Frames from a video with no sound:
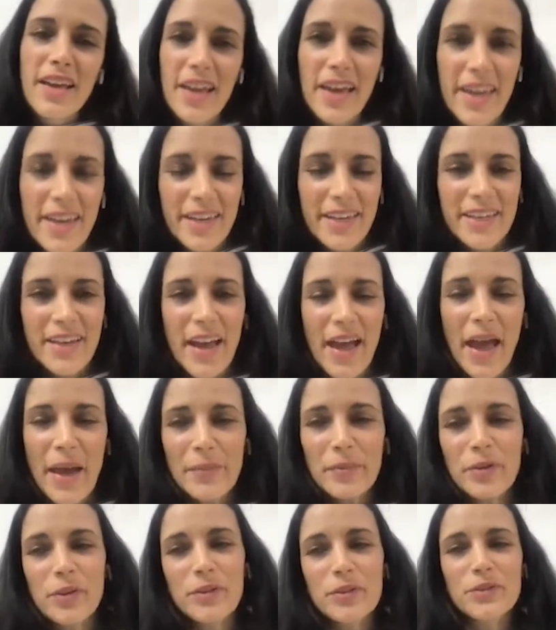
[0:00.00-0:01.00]
Hey,
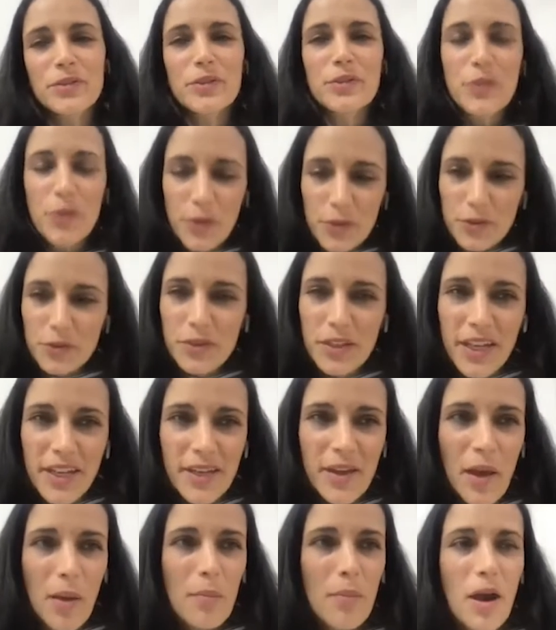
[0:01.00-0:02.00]
I'm going to talk
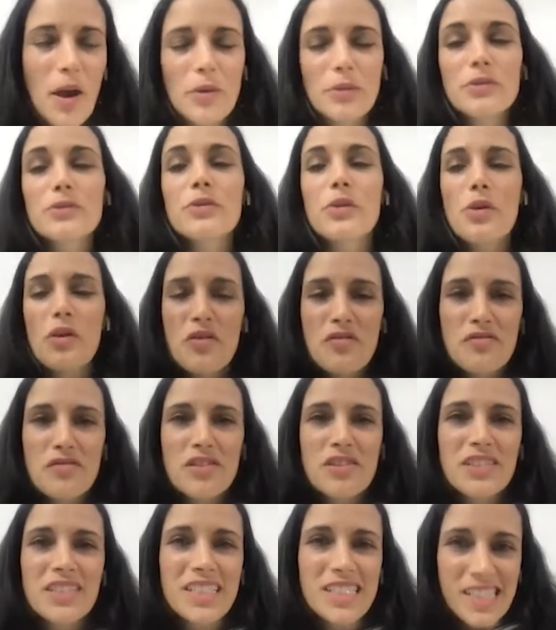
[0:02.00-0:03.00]
today about
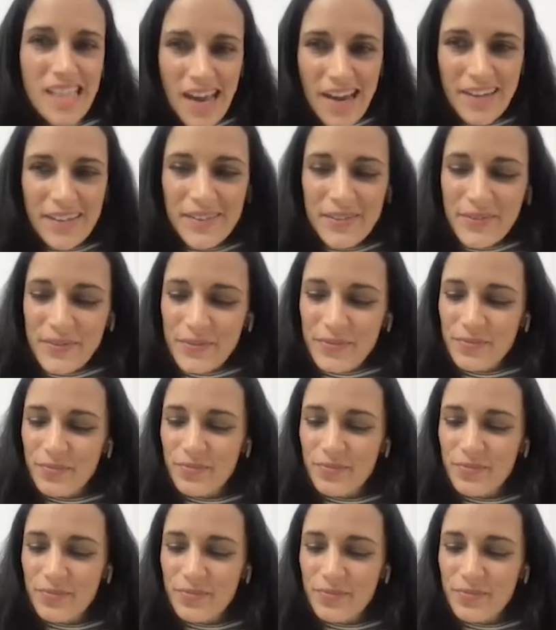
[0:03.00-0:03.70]
over design.